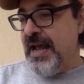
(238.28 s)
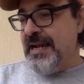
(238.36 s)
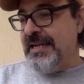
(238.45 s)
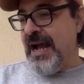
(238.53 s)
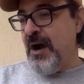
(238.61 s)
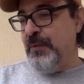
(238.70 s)

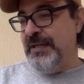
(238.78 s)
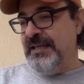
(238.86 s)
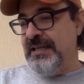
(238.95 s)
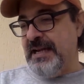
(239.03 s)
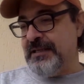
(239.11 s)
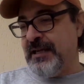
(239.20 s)
now we
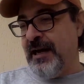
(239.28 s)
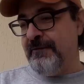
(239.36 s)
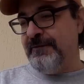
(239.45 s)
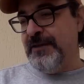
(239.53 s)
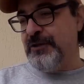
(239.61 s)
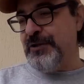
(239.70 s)
need a
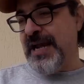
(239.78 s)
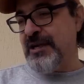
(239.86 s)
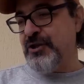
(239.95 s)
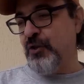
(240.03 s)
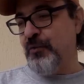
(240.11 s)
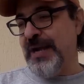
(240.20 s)
tough
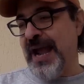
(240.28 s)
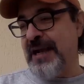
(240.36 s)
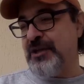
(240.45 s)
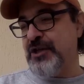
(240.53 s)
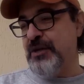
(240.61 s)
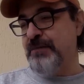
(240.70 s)
international
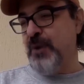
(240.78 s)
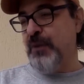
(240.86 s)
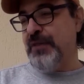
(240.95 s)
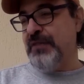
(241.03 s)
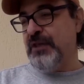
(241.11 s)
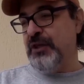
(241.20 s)
reaction, both
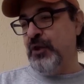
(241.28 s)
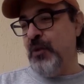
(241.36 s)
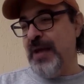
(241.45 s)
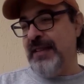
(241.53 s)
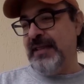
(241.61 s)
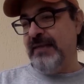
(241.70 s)
at the
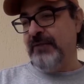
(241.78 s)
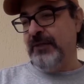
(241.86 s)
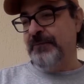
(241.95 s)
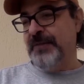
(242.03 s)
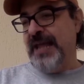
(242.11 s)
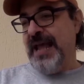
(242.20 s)
UN
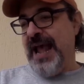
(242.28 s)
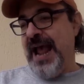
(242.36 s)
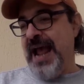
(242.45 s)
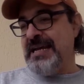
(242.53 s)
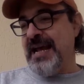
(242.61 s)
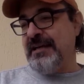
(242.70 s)
level
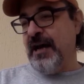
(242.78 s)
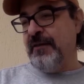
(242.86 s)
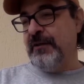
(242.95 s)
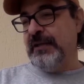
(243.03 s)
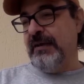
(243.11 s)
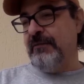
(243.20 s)
and at
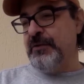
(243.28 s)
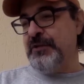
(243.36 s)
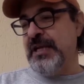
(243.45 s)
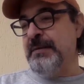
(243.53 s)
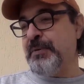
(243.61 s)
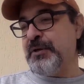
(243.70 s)
other levels,
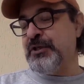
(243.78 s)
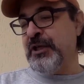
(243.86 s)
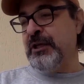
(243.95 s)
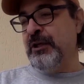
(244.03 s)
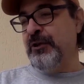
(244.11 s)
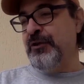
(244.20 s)
in
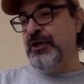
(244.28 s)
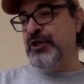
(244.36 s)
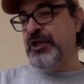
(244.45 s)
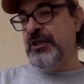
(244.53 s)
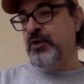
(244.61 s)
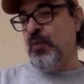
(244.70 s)
particular the
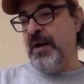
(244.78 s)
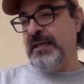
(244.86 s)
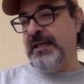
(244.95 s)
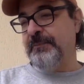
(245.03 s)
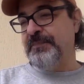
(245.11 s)
G20.